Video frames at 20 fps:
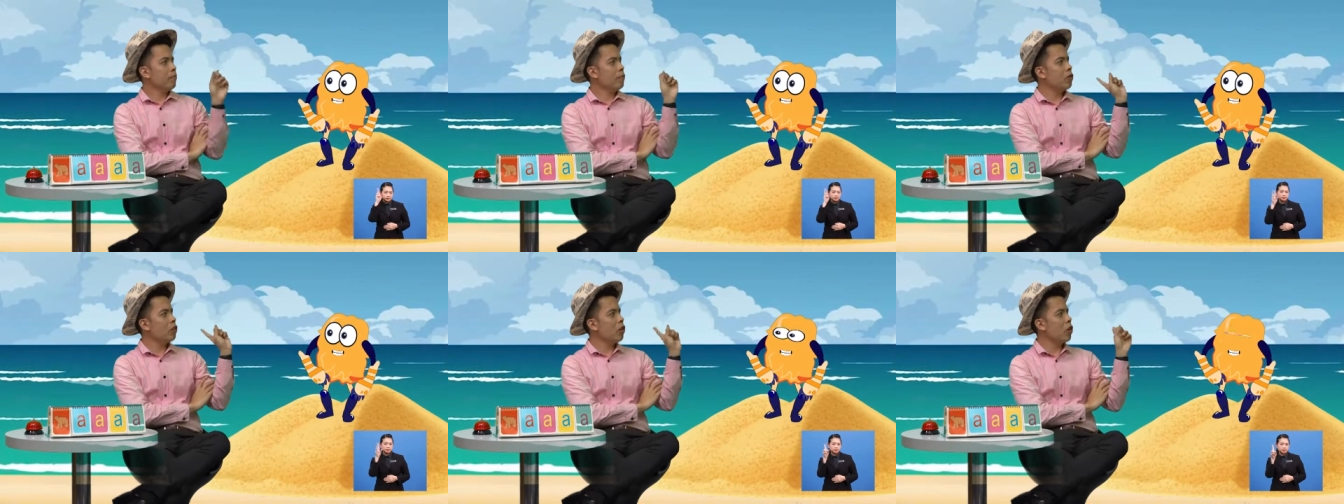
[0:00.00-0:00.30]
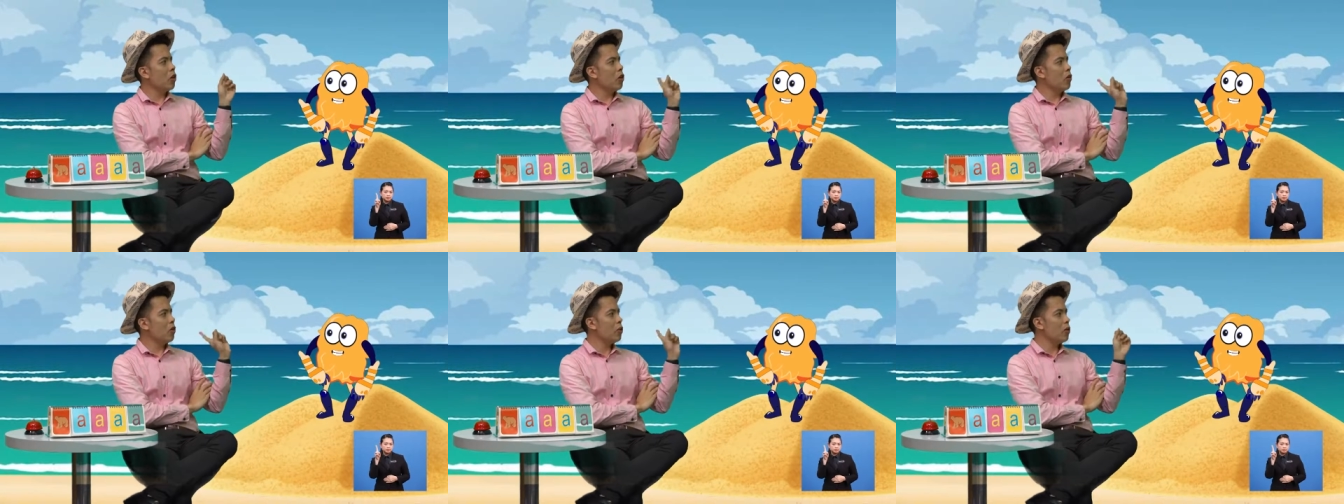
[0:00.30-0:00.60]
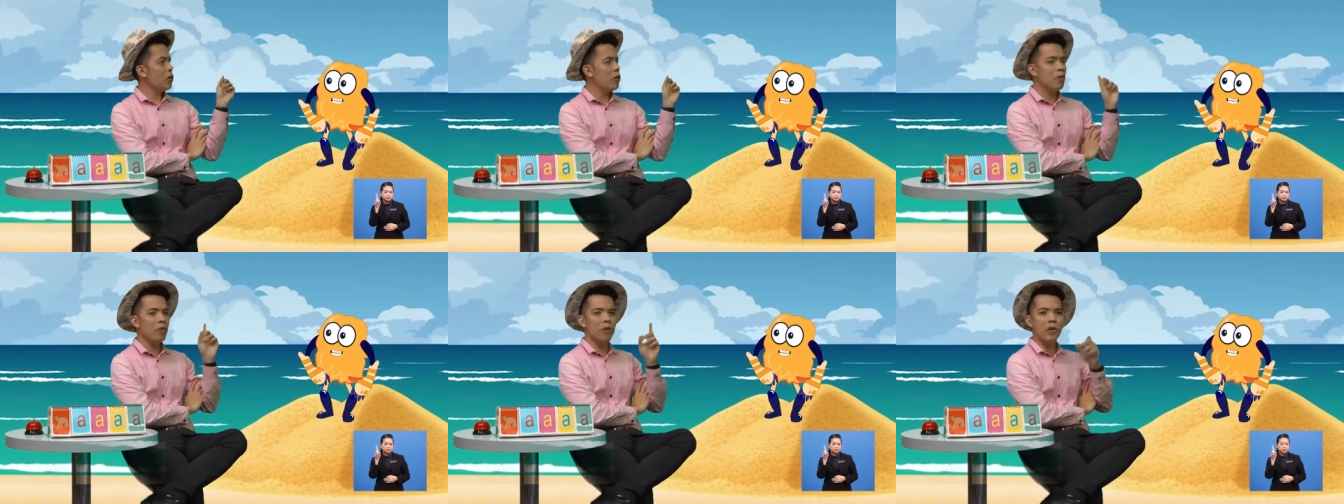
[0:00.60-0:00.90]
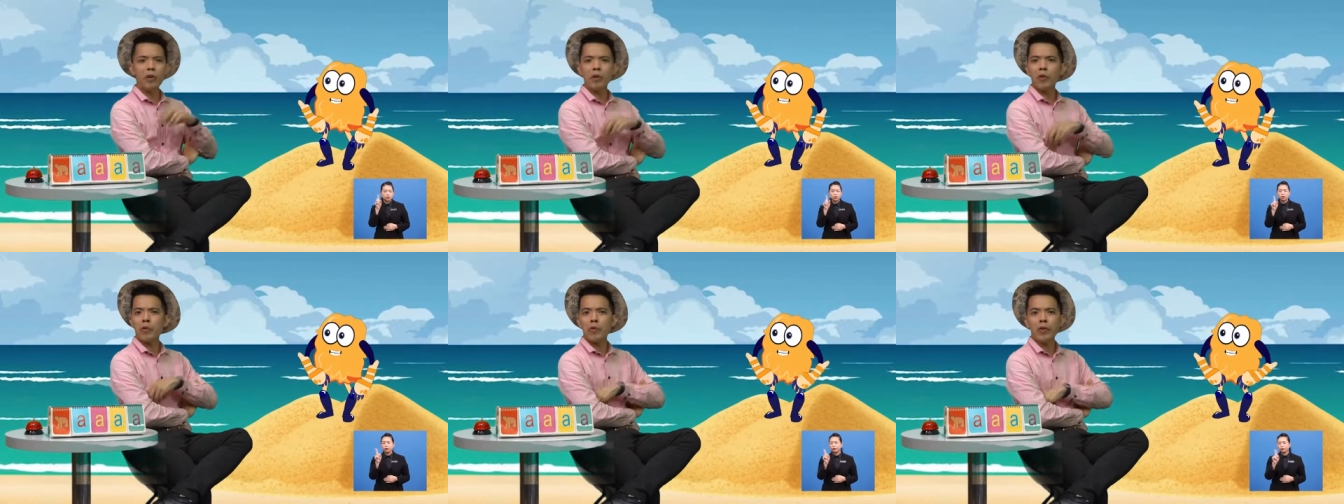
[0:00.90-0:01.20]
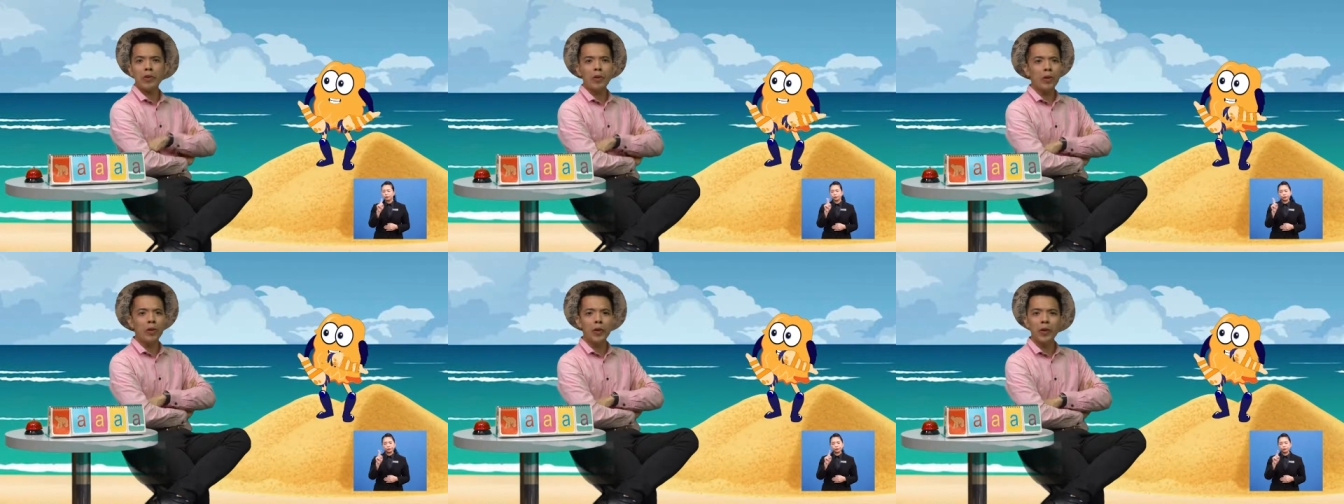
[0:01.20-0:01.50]
No,
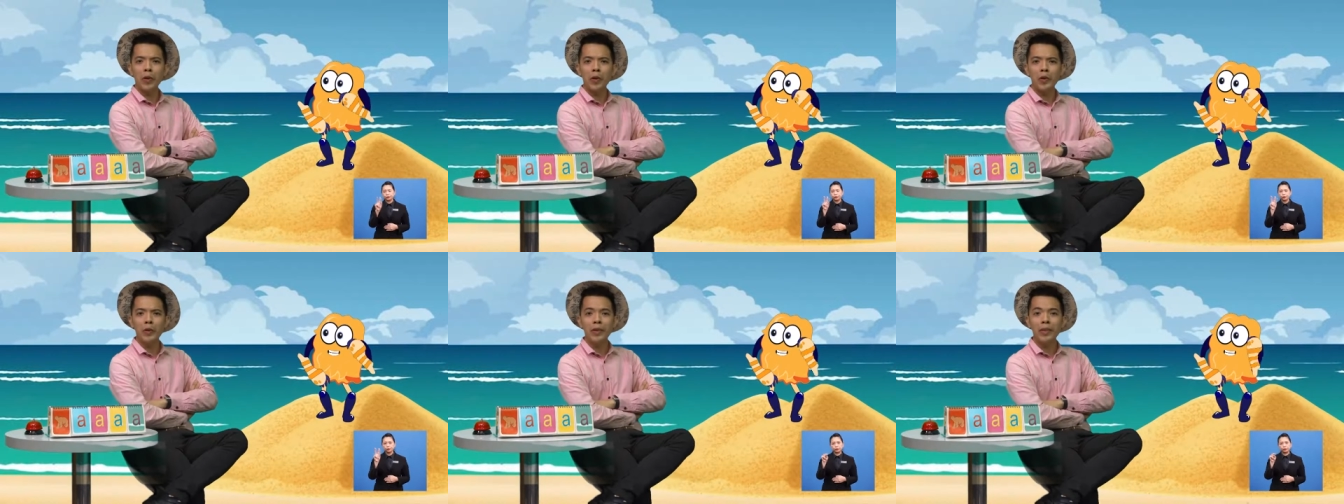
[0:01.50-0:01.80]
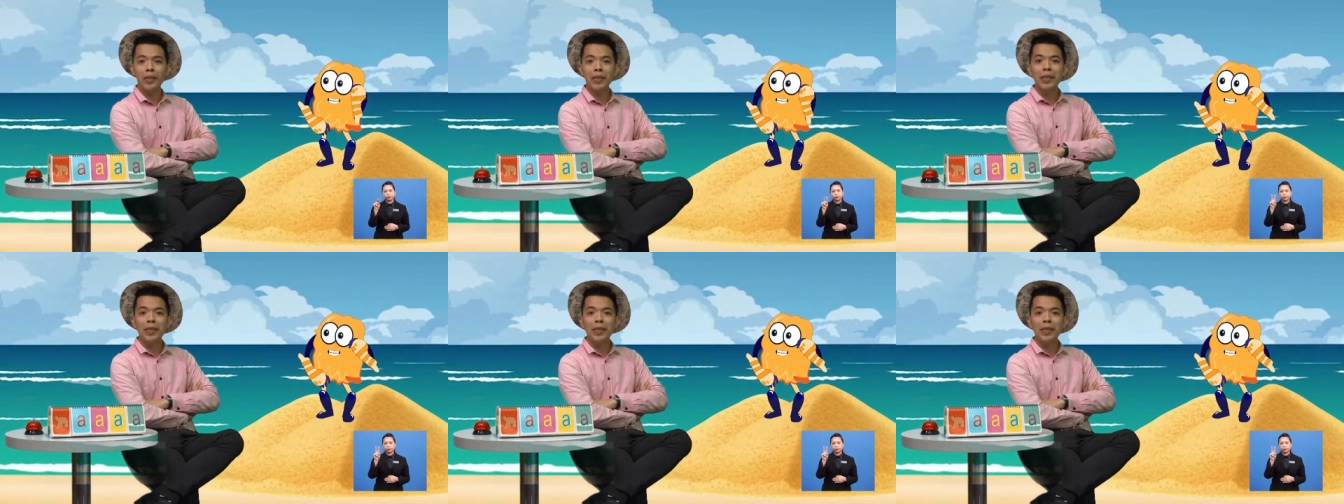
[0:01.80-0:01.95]
YOLO.